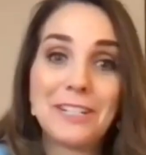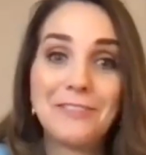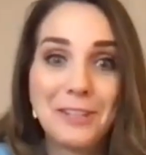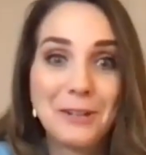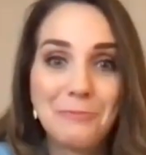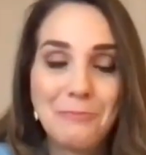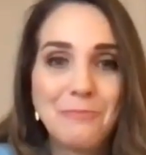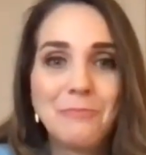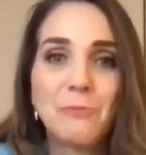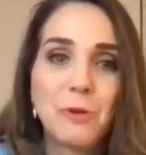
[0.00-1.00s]
one of
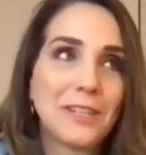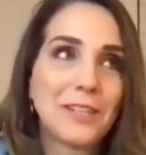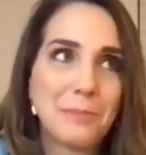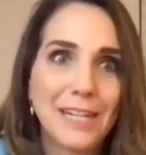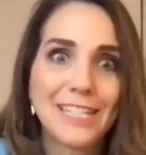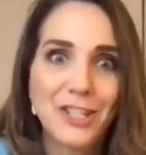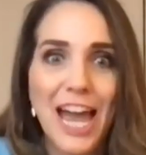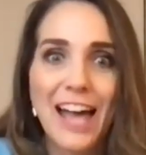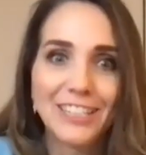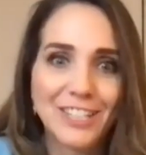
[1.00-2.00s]
the biggest
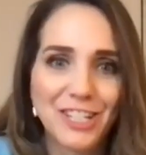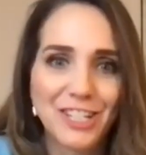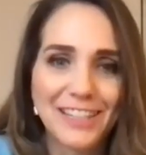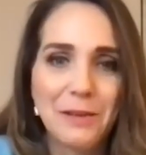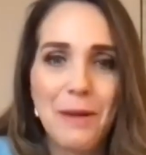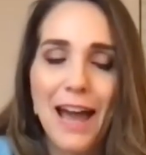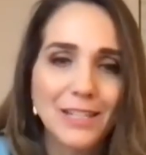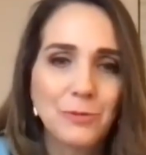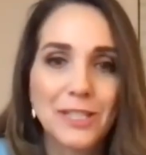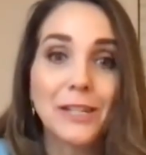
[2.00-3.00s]
challenges in the
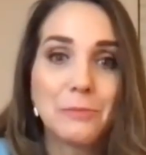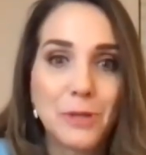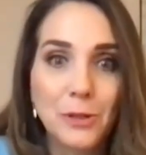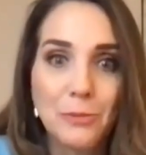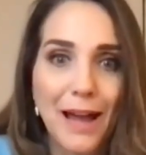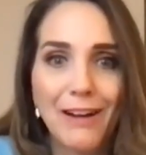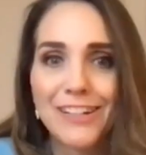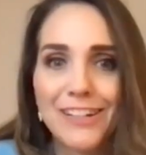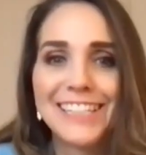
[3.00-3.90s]
past was compute power,